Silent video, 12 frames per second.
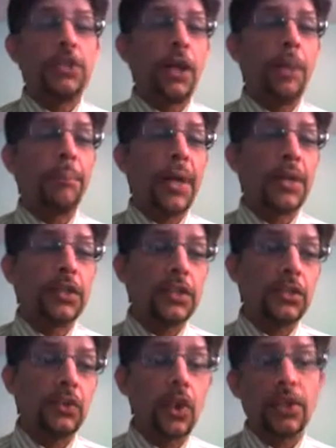the umpire
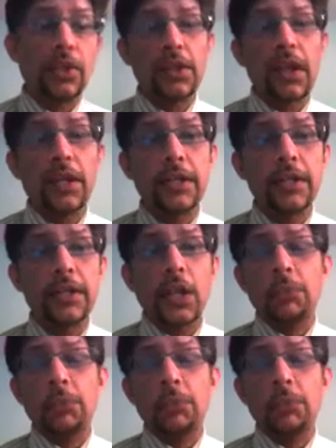did not declare it.